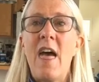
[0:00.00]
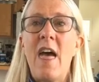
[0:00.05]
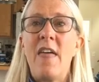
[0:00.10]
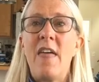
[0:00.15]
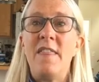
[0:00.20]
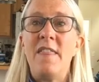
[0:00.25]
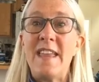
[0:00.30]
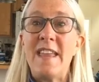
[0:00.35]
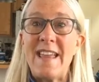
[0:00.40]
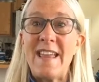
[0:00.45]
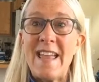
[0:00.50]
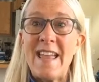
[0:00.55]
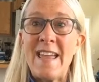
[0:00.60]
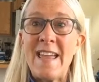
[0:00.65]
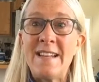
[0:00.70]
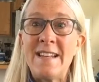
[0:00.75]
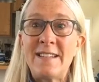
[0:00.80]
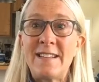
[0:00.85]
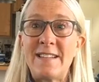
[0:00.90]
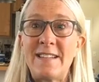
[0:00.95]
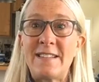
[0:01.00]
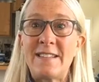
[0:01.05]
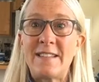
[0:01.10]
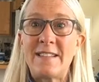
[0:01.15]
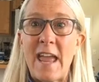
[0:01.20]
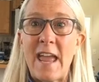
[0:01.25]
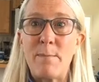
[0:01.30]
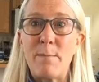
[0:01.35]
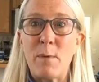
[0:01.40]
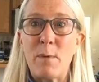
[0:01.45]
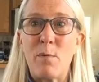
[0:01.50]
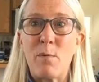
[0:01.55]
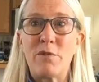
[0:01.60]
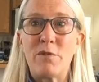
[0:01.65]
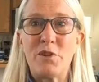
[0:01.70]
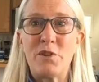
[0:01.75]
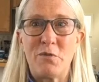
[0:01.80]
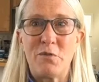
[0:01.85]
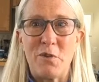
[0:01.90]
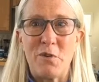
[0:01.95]
The inescapable
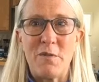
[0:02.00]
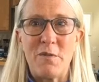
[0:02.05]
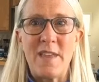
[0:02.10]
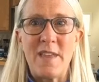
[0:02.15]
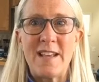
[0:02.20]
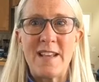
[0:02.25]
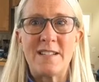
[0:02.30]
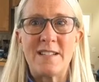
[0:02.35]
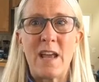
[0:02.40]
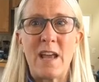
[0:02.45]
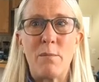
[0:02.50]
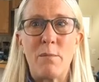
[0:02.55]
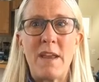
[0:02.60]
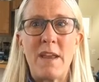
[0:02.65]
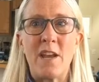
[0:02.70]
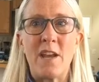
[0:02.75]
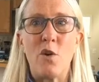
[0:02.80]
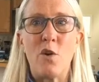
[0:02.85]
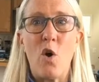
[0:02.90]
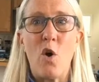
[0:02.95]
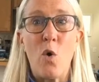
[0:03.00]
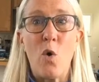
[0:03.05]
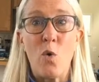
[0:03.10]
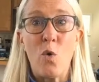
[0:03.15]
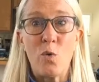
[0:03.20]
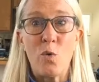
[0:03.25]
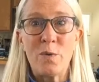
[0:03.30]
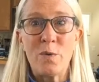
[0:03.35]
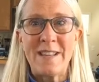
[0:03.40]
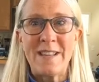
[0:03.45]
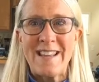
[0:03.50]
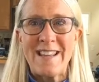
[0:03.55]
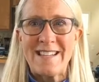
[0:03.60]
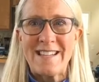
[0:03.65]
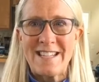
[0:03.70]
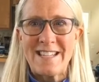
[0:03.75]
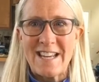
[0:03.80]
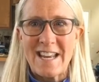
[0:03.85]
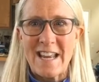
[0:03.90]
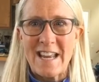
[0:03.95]
truth is that we can only
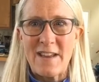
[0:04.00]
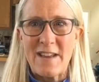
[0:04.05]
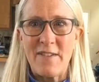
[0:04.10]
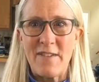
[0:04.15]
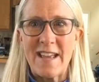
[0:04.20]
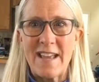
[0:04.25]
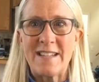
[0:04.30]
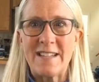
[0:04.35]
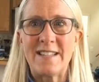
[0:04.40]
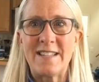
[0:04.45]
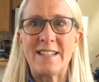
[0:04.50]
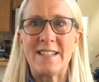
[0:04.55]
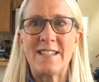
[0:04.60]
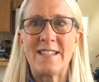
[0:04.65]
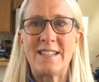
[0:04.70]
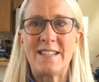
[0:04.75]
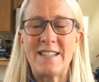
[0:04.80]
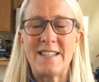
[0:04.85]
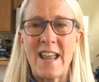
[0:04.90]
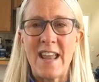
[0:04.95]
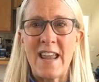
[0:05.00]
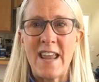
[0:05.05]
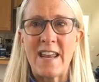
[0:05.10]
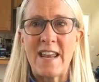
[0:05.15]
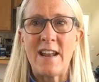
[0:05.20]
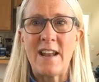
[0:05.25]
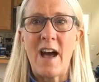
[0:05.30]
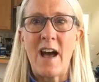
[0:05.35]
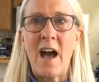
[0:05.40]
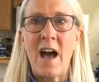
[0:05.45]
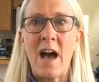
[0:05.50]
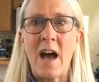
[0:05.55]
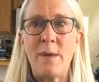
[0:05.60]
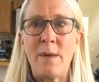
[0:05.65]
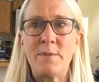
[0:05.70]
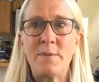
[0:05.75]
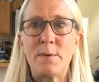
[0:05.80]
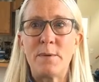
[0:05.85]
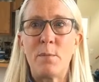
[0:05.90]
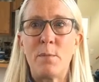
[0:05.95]
achieve and sustain
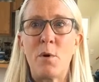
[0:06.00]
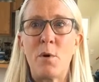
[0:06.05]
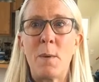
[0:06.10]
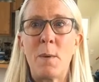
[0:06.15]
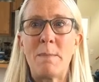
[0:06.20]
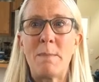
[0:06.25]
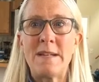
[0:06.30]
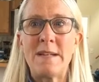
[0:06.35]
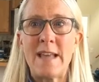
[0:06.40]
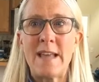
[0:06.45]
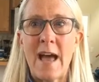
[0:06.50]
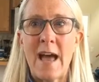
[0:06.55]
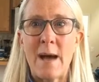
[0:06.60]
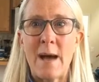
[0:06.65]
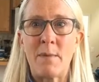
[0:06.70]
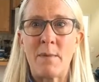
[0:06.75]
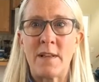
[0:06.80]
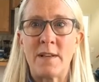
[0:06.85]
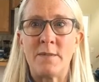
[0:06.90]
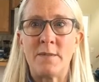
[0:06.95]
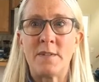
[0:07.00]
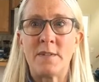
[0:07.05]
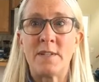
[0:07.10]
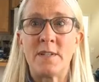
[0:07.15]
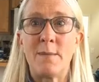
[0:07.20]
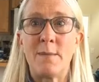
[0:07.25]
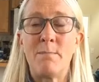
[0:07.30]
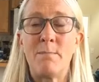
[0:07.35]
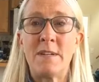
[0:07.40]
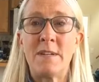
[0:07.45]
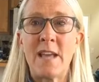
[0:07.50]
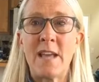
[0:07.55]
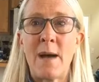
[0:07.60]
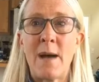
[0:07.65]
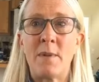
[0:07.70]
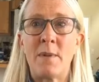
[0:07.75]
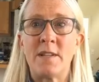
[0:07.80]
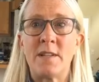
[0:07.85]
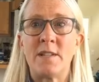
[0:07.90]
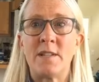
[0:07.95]
optimal
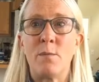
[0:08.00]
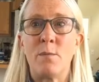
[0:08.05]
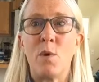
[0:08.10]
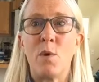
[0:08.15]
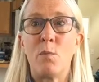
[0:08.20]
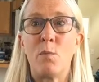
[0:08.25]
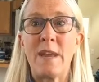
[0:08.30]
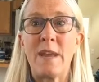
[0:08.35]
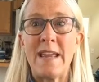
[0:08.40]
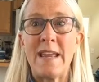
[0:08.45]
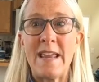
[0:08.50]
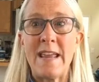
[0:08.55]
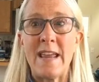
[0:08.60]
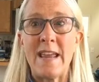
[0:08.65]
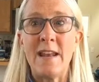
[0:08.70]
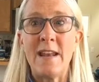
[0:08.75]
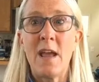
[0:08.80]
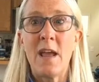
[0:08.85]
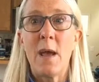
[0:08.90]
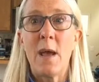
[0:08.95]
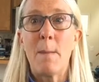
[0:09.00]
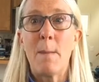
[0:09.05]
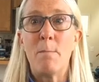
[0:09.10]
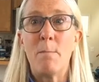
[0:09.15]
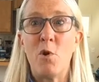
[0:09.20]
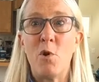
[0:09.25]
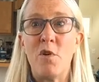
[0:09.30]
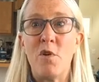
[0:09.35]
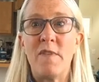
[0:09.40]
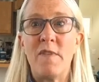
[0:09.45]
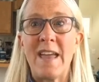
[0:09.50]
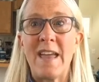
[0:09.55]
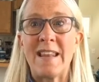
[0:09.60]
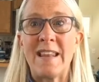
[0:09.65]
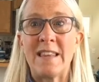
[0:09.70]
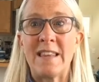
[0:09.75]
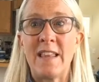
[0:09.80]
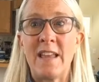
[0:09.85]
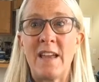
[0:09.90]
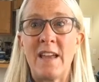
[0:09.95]
metabolism when we eat, move,
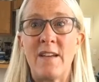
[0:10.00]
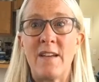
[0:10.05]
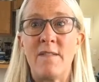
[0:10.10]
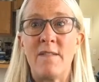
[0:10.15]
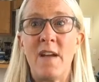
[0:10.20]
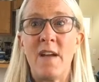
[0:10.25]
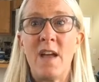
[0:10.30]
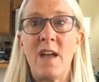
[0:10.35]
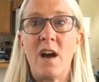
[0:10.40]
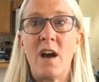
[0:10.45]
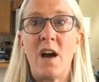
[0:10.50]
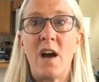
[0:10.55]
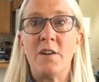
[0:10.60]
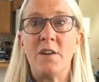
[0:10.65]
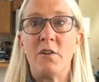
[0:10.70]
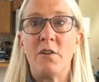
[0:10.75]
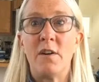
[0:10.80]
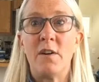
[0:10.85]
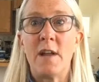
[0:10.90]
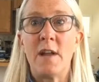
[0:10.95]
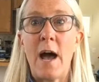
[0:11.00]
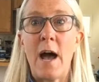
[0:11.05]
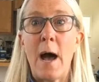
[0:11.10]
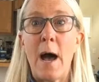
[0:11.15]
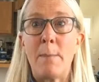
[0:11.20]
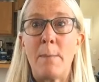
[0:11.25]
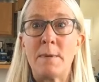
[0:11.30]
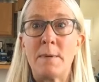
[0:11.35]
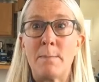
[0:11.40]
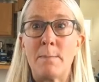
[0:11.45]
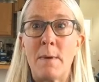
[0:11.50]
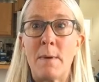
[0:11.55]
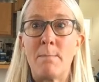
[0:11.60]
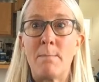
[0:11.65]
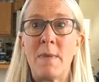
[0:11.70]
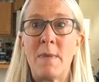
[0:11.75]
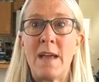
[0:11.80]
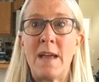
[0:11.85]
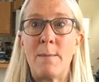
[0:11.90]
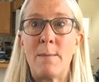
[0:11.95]
and live under an
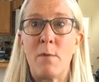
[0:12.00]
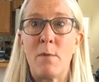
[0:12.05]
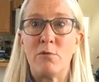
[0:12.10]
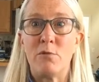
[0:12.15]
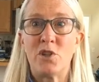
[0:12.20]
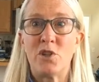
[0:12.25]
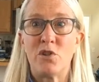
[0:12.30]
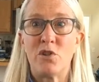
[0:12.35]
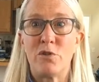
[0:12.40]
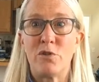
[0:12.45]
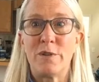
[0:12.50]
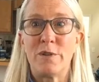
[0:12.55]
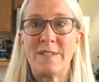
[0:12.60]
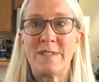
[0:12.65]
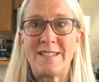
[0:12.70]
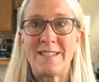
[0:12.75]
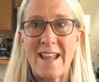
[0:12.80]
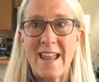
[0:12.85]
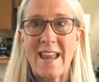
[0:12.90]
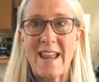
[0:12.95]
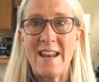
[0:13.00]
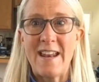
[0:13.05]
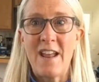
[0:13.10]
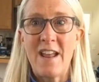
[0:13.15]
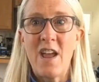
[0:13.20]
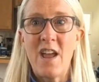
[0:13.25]
optimum emotional state.